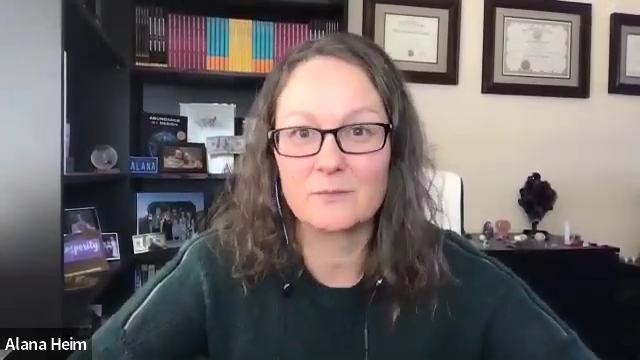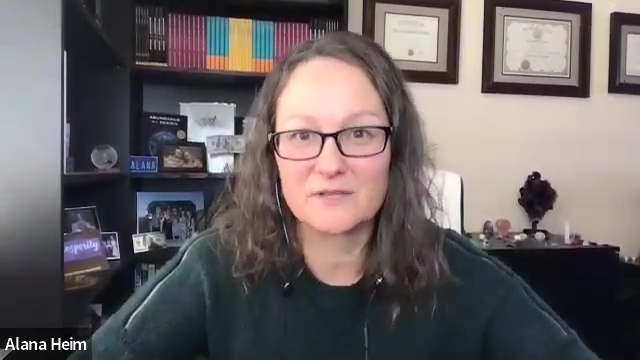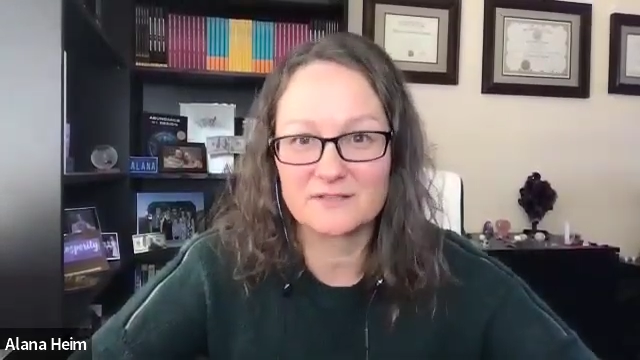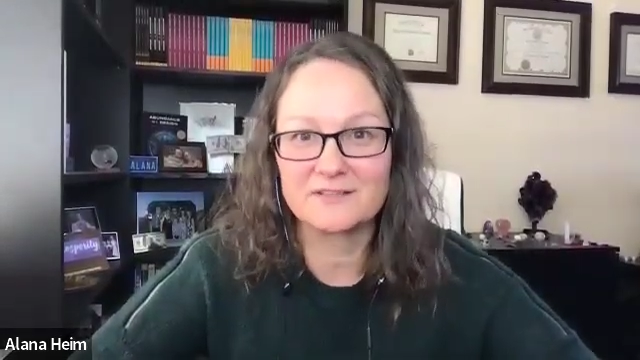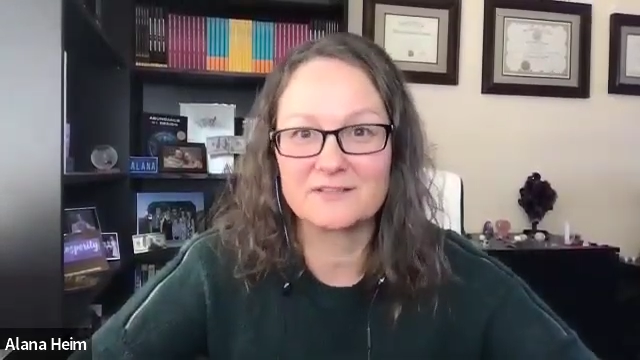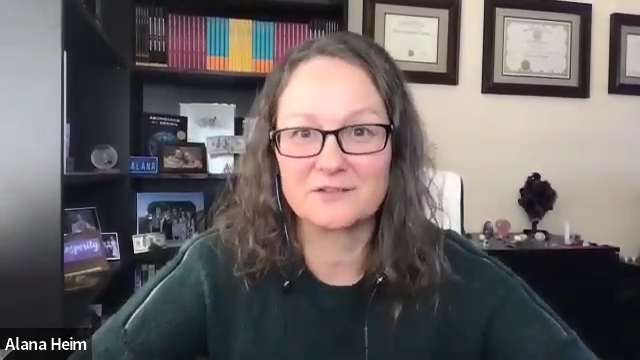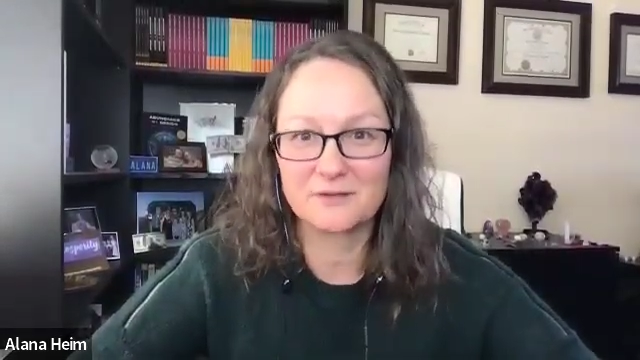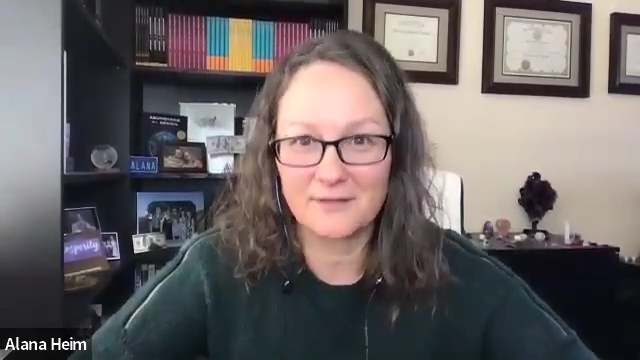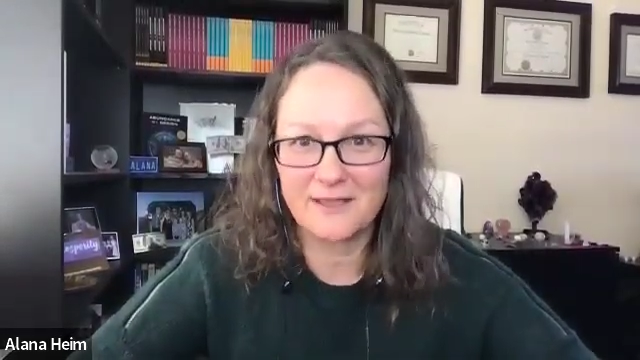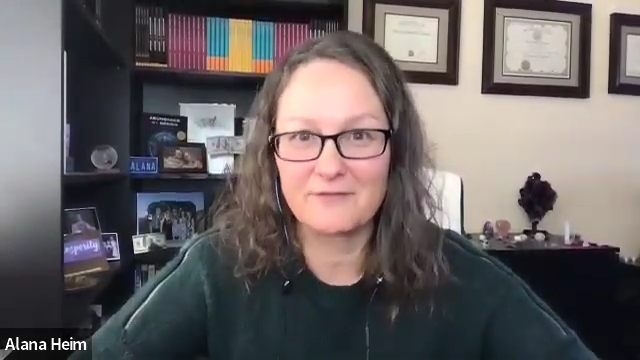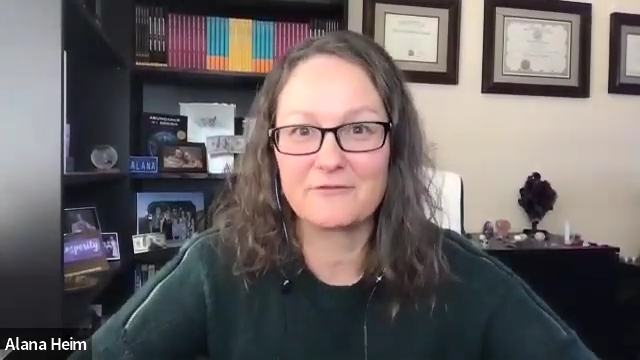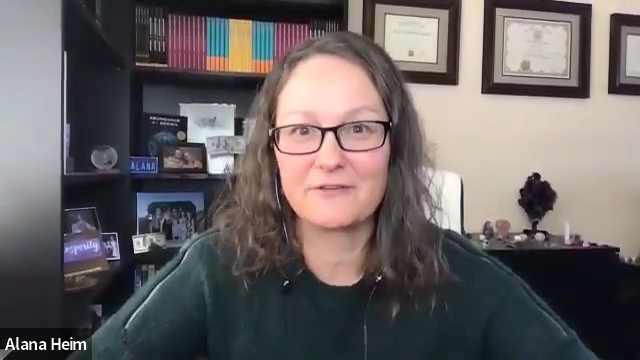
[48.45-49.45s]
your business,
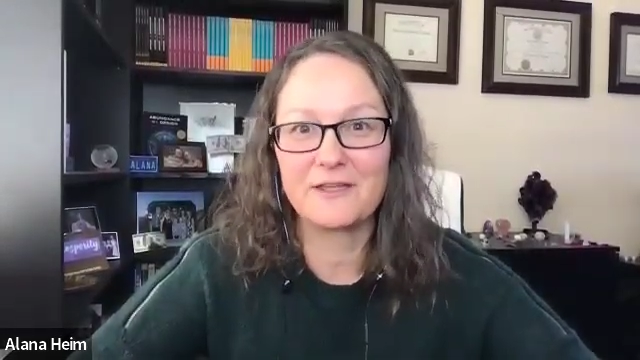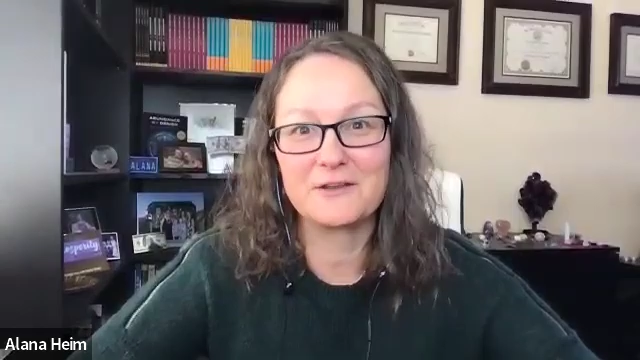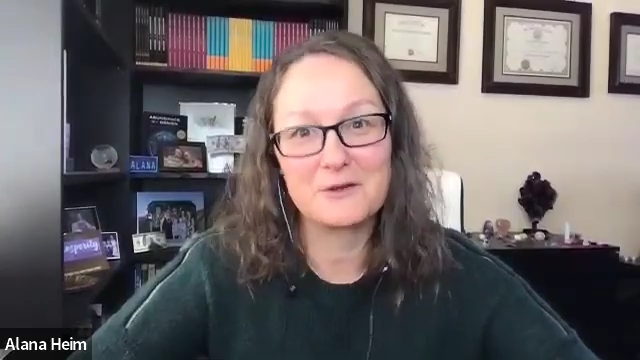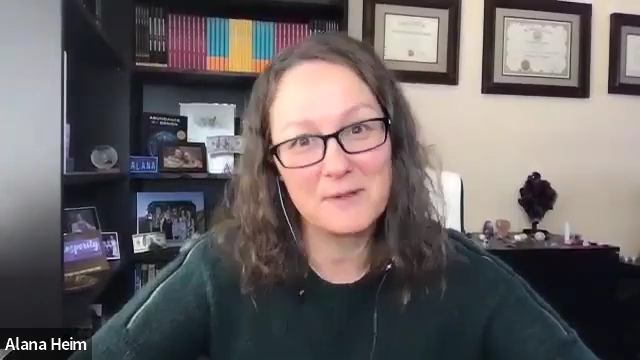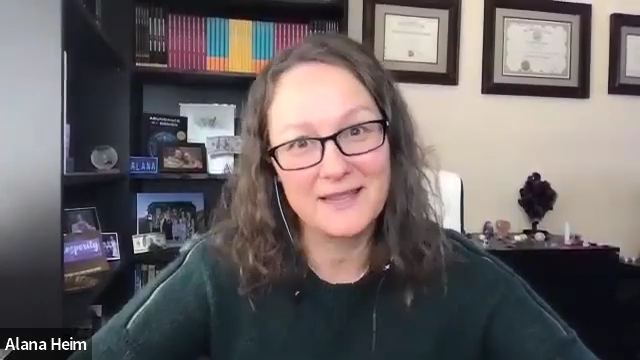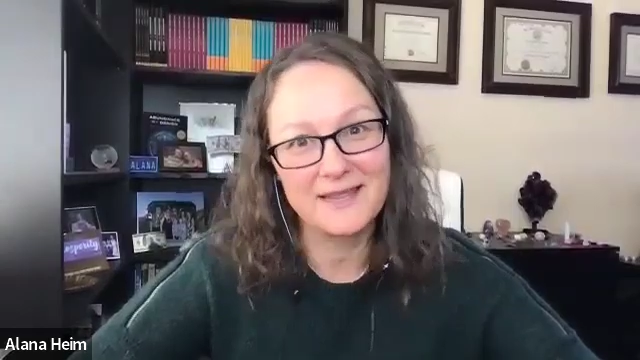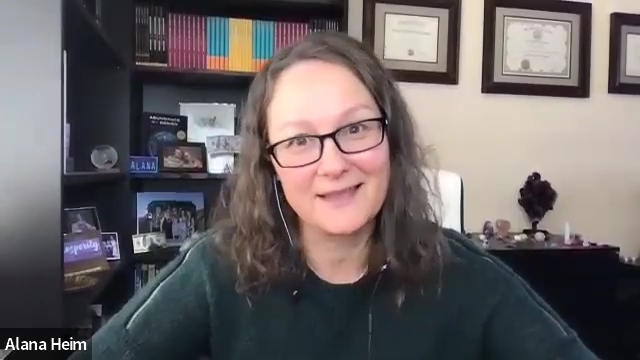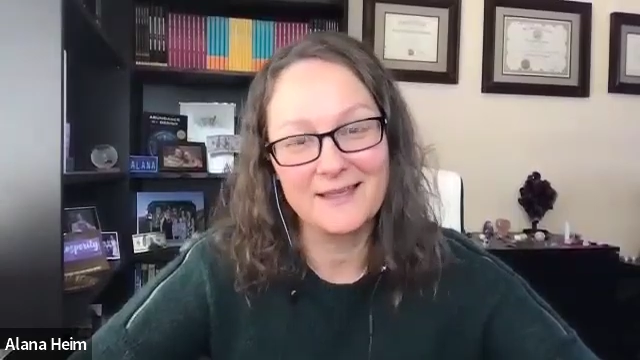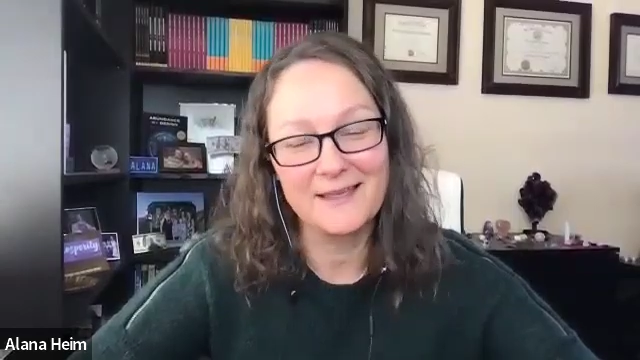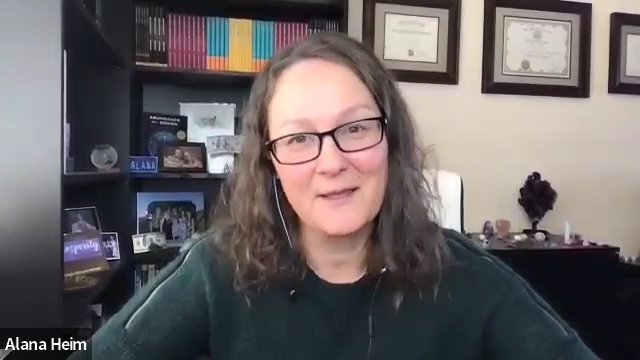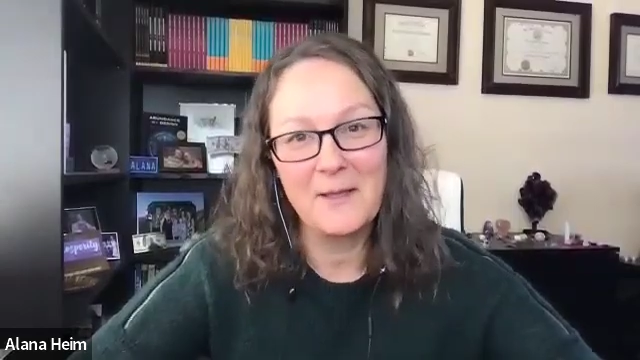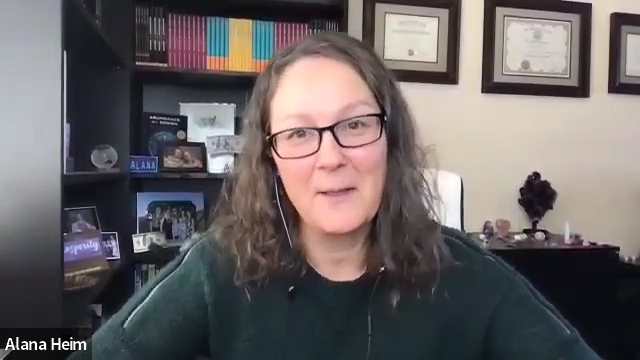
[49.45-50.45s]
your life, and your money.